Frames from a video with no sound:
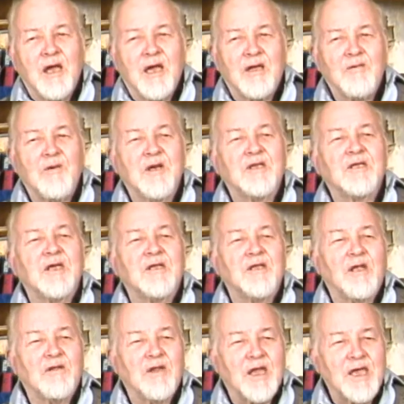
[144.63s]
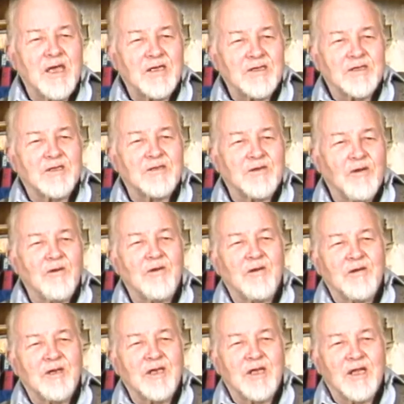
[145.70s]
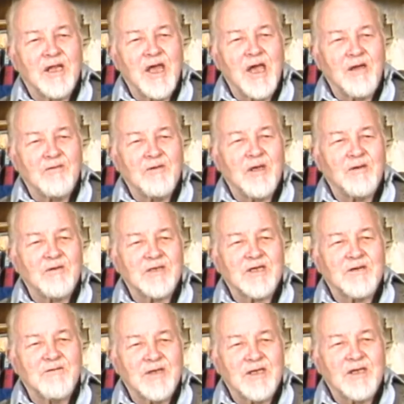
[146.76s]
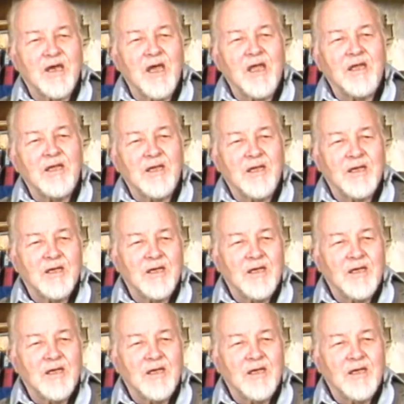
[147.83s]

I worked on the last Coco the Clown that was ever done